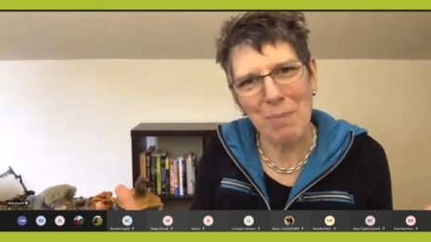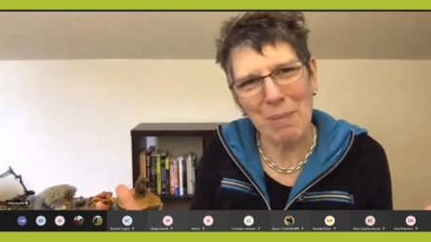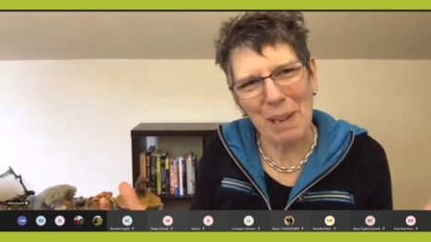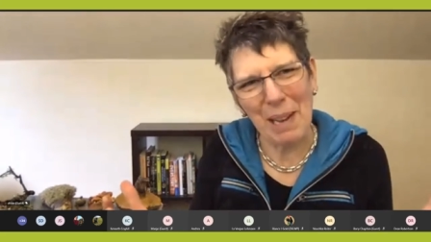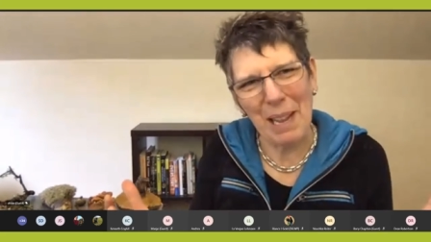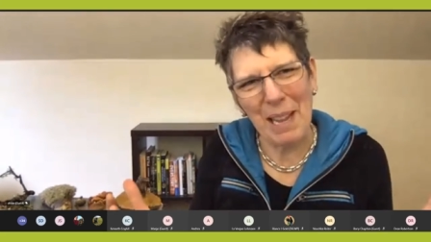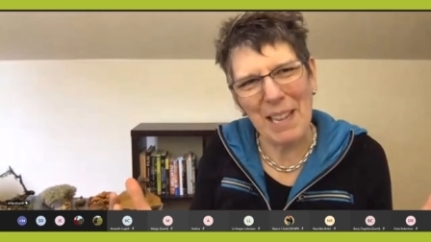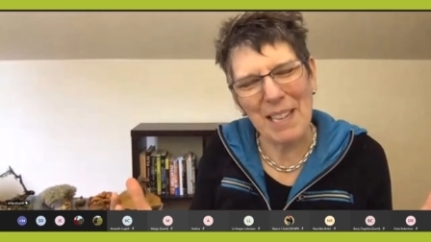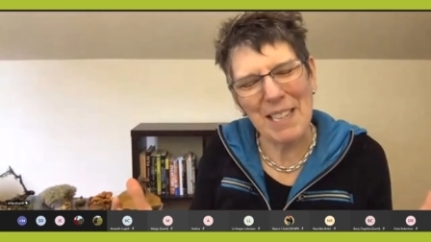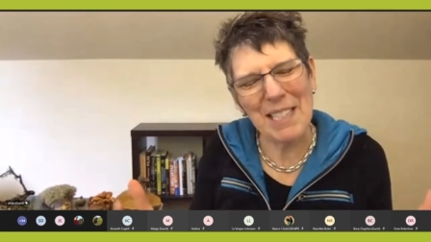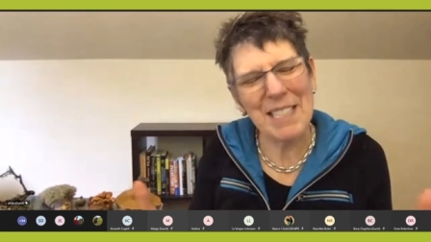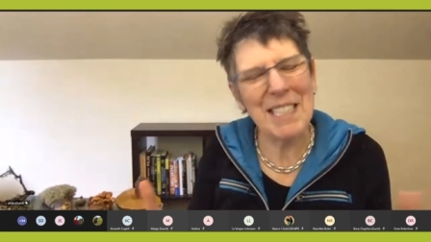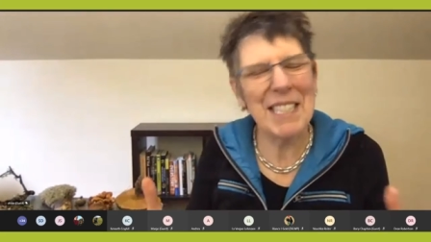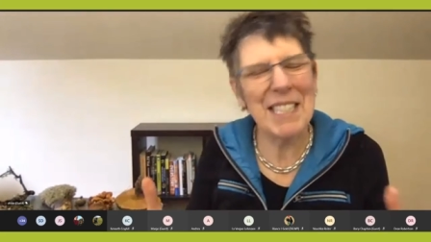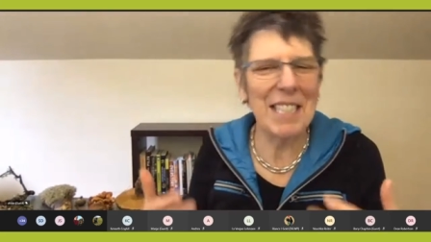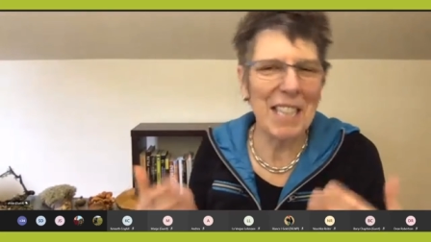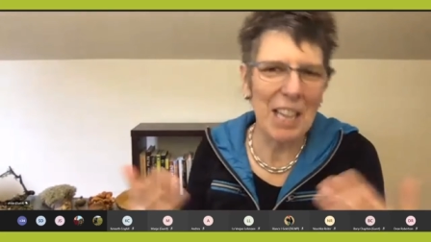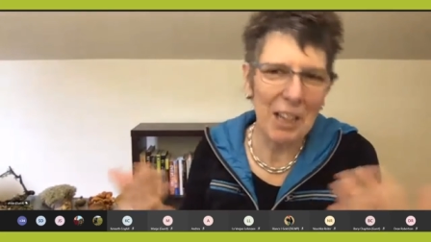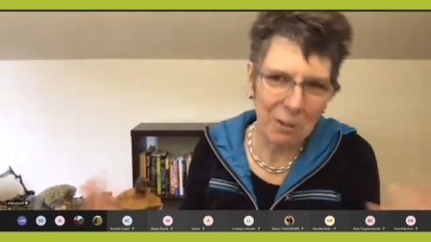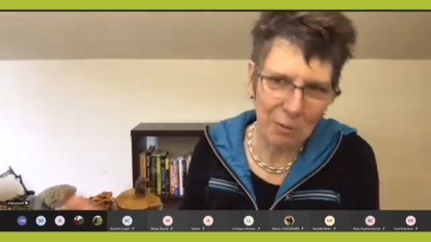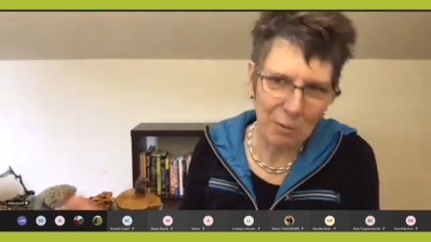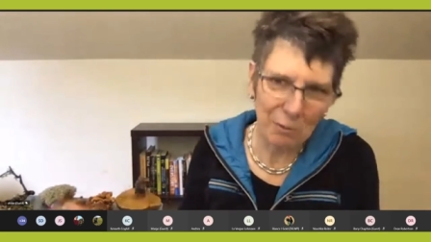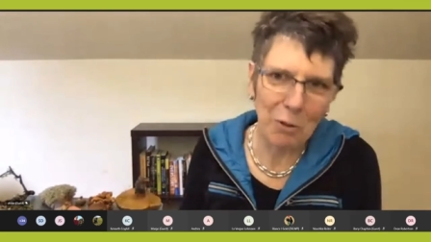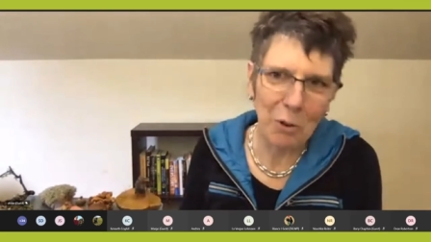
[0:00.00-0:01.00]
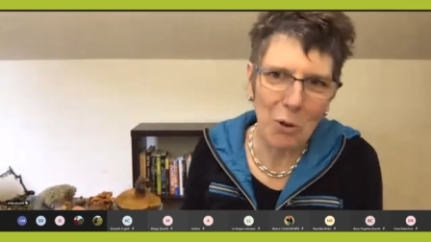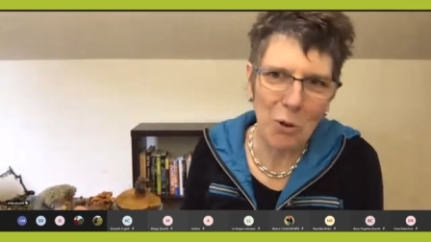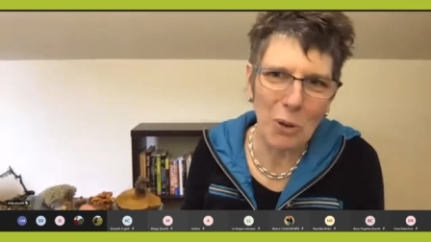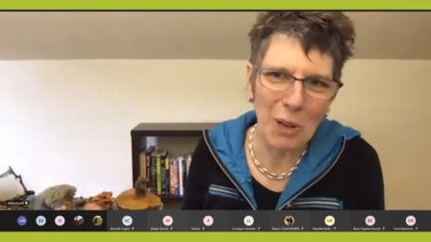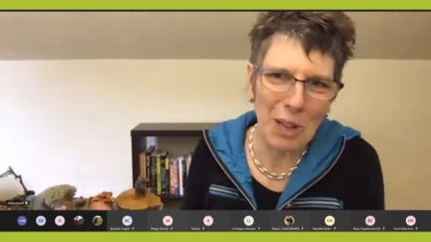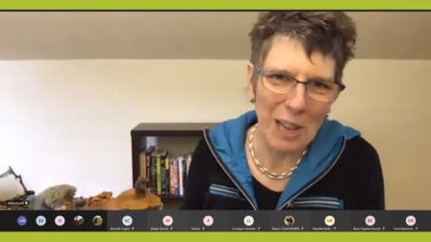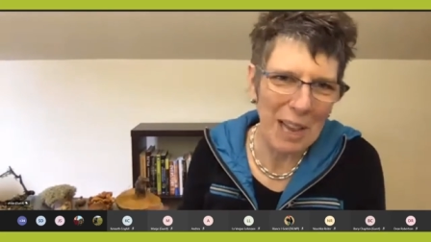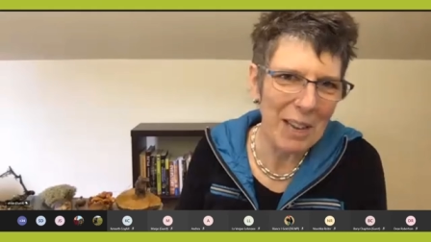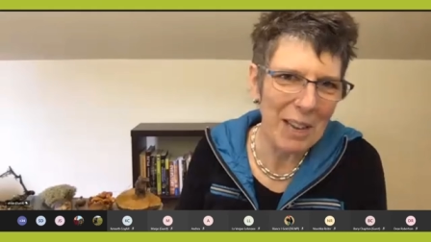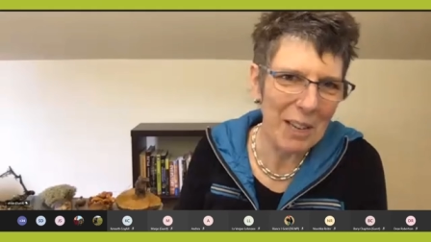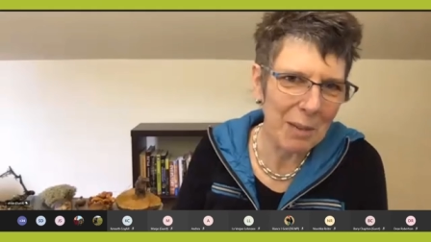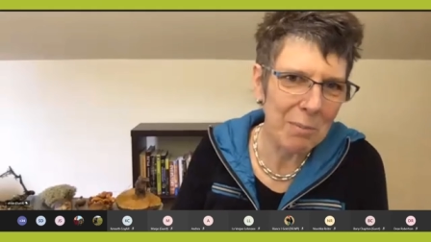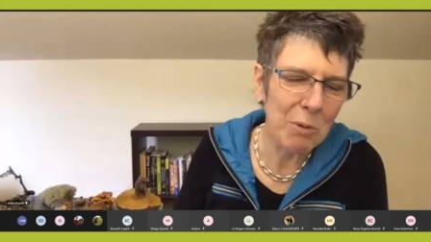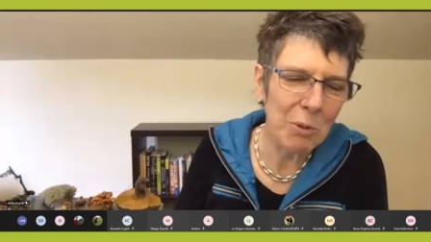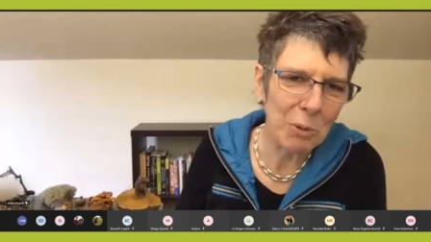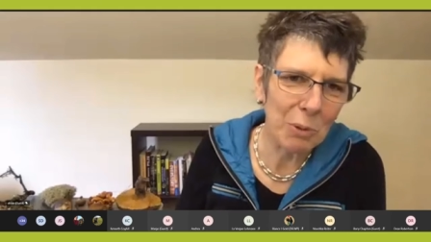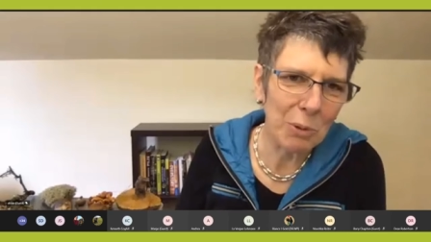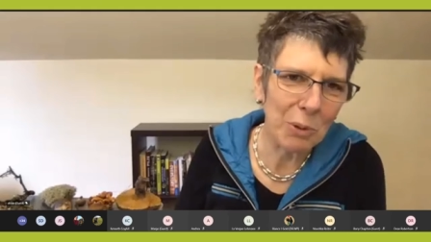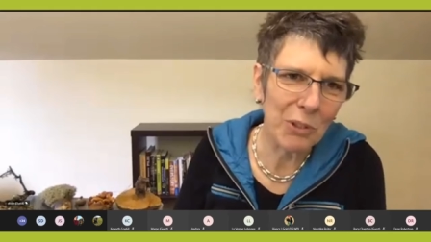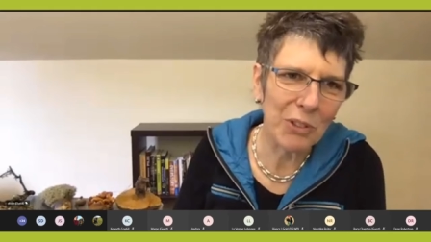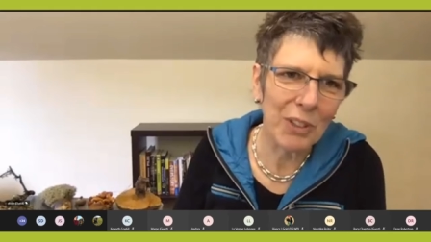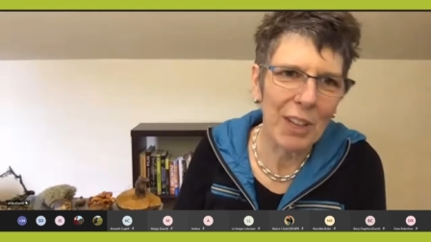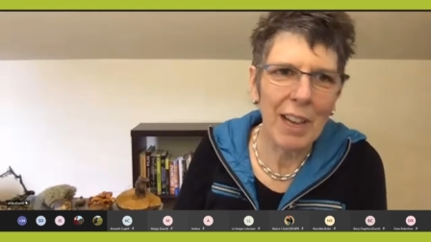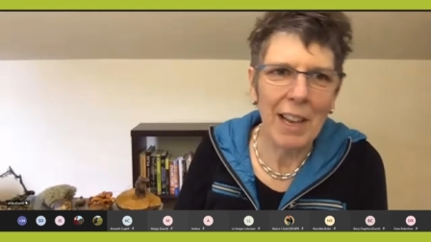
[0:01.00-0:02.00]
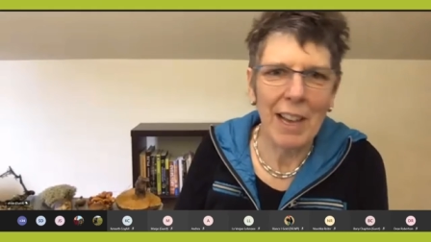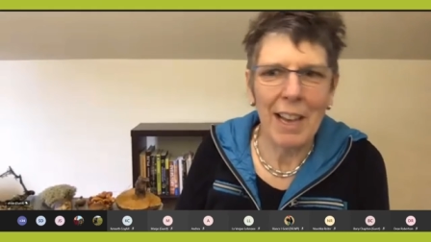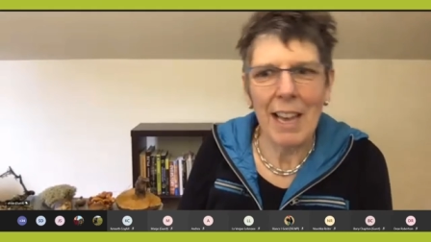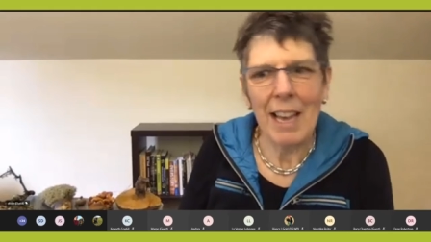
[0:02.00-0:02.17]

plants, and fauna, animals.